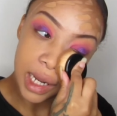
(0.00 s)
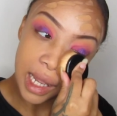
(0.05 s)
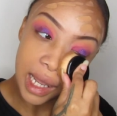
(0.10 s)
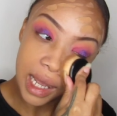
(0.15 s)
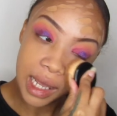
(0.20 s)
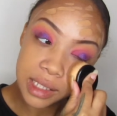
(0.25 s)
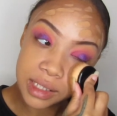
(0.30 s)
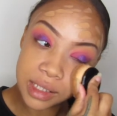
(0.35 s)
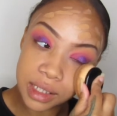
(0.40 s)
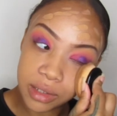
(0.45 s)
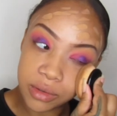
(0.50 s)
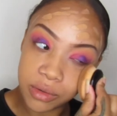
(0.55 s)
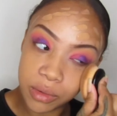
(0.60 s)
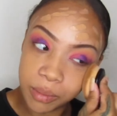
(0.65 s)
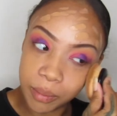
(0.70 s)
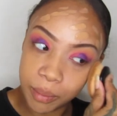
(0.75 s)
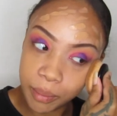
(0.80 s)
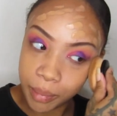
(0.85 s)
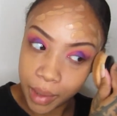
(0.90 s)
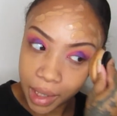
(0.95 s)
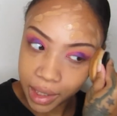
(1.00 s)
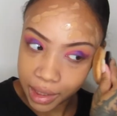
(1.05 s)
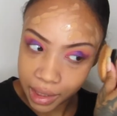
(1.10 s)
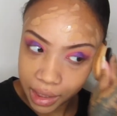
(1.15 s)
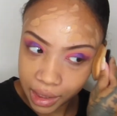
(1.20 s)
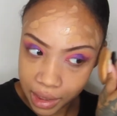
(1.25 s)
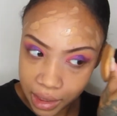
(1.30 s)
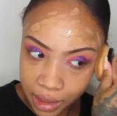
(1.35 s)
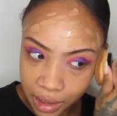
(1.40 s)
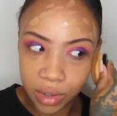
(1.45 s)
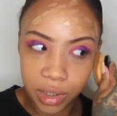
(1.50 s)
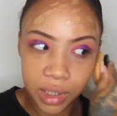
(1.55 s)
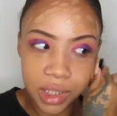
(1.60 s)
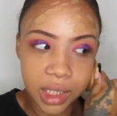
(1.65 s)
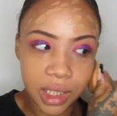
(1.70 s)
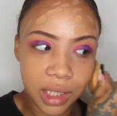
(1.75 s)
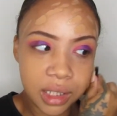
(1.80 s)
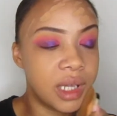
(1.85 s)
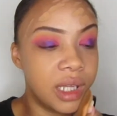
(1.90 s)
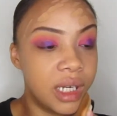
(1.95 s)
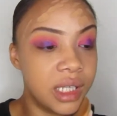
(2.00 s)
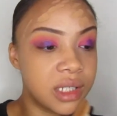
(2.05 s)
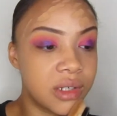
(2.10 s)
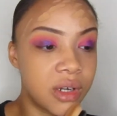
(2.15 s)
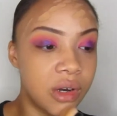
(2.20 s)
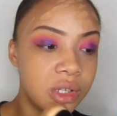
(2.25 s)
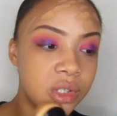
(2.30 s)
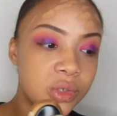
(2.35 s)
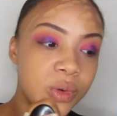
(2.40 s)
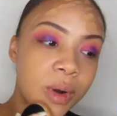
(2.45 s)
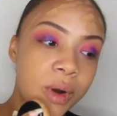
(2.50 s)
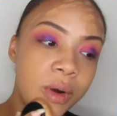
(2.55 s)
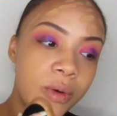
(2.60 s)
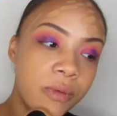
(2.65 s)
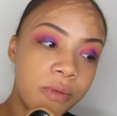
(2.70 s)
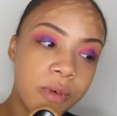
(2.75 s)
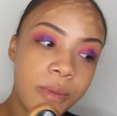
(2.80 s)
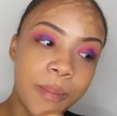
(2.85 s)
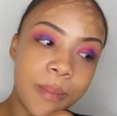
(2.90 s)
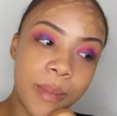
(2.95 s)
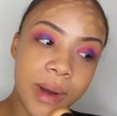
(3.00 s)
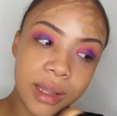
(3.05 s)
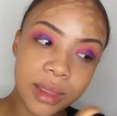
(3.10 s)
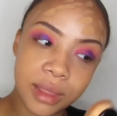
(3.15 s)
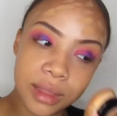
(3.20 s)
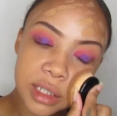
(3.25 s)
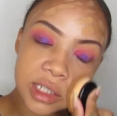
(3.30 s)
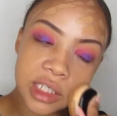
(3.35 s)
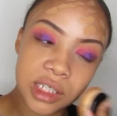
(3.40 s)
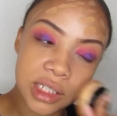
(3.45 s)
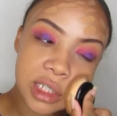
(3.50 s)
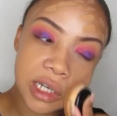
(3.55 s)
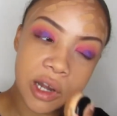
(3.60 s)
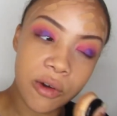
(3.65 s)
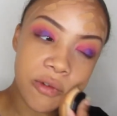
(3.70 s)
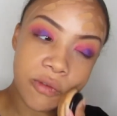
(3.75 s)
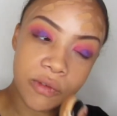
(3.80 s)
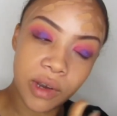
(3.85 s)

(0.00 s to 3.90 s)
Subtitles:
It has a little bunny on it and it's got a 12-month shelf